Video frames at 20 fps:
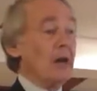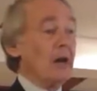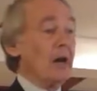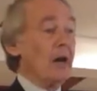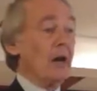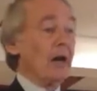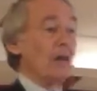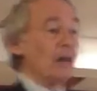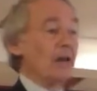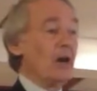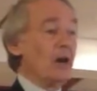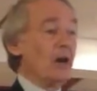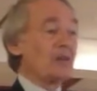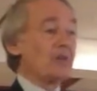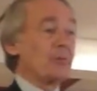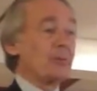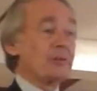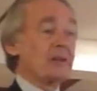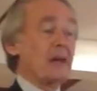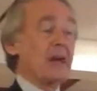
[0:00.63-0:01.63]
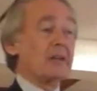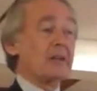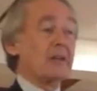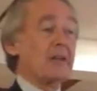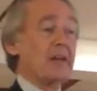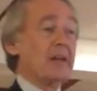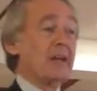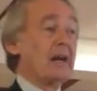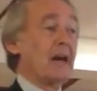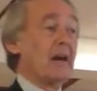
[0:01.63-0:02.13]
uh, in order to protect
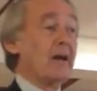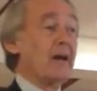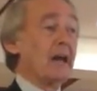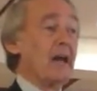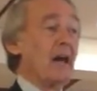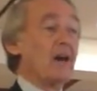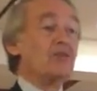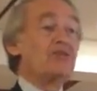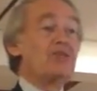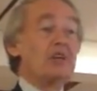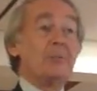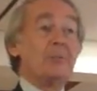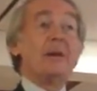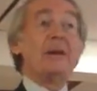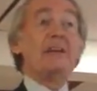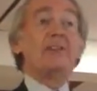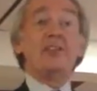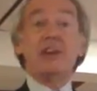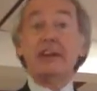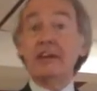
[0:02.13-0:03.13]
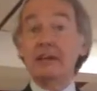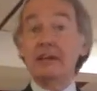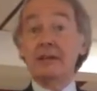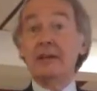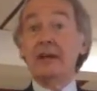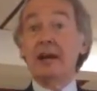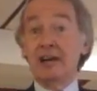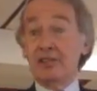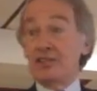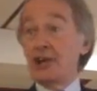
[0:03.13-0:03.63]
the uh, LGBT
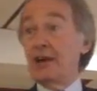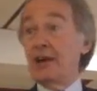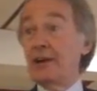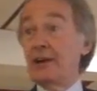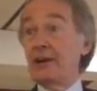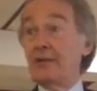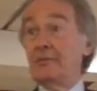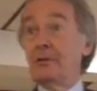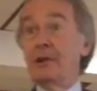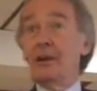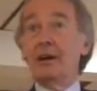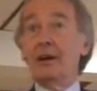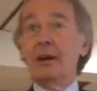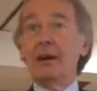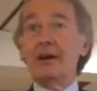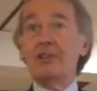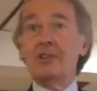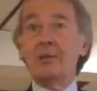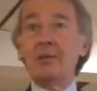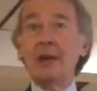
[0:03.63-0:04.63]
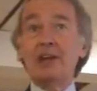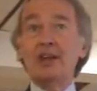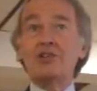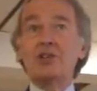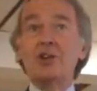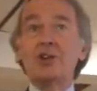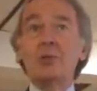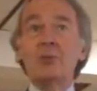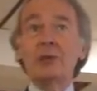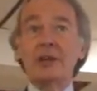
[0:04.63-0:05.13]
agenda, uh, to make
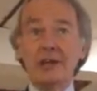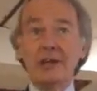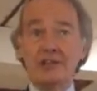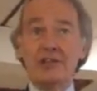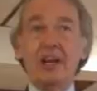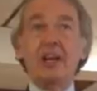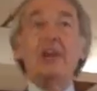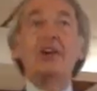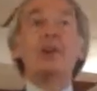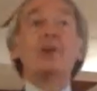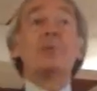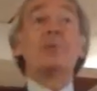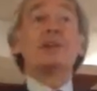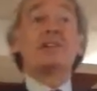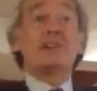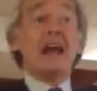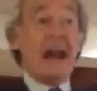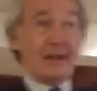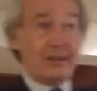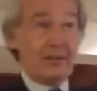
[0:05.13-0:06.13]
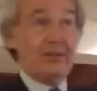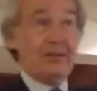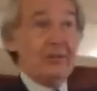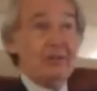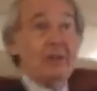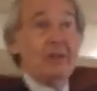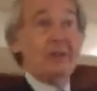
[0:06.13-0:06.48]
sure that we continue to protect